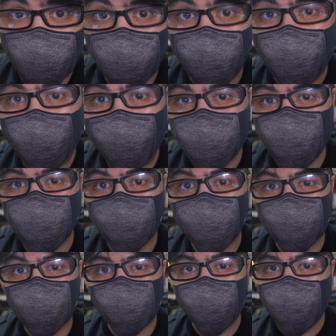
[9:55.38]
to managing
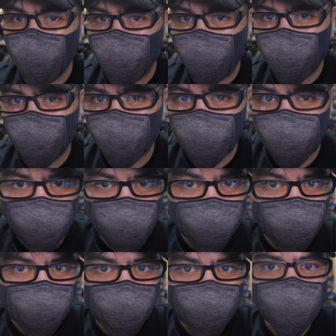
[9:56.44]
it can make or
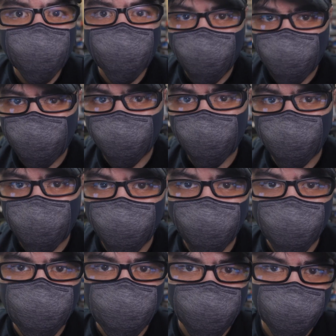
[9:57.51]
break the entire
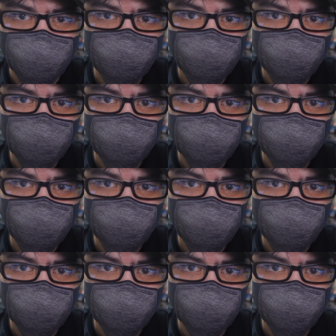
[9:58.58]
project.